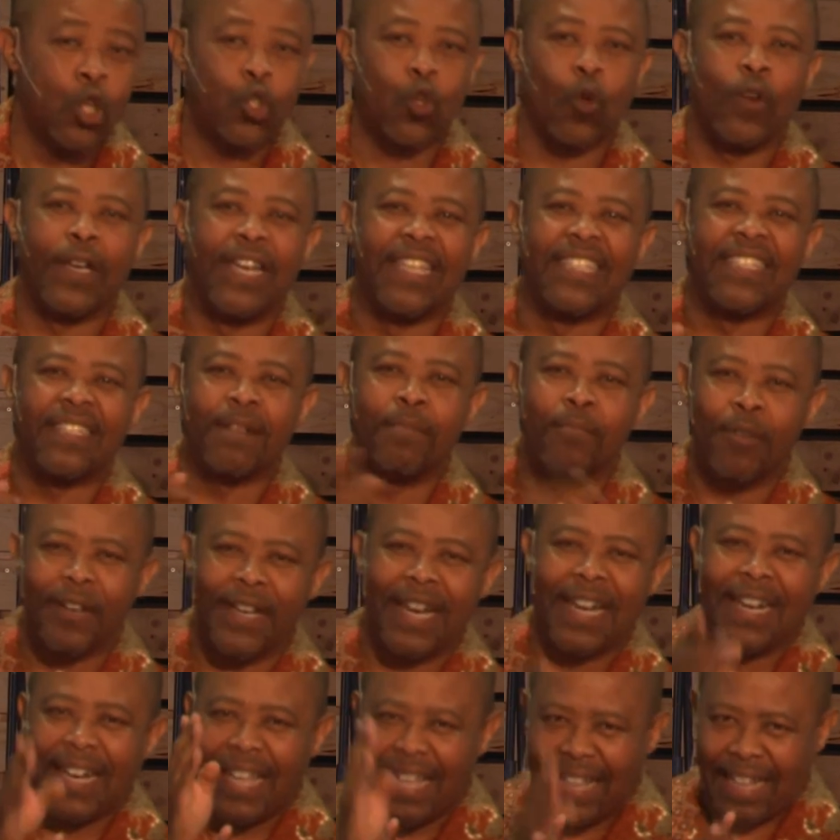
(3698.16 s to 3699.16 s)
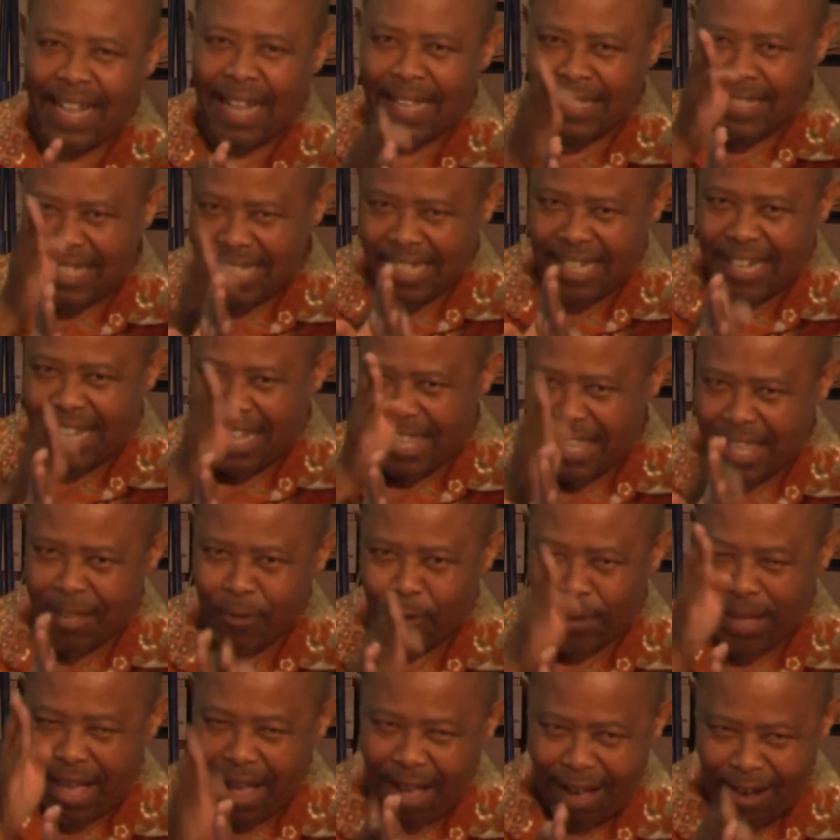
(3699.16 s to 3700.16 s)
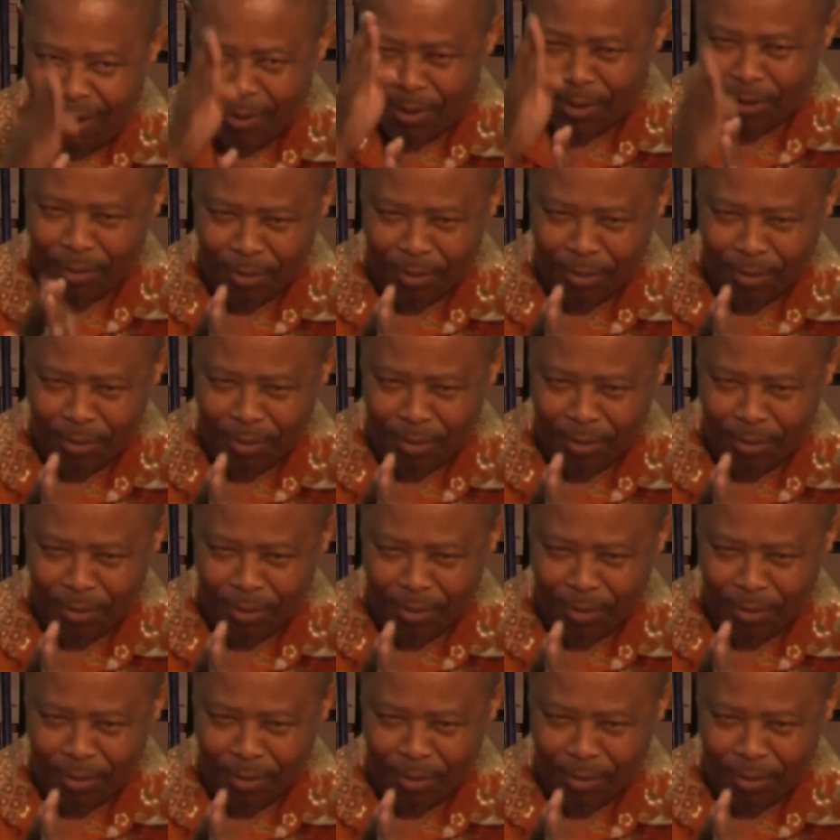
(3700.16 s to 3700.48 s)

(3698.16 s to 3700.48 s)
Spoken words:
So let demon let tlantse leng e o ya how you.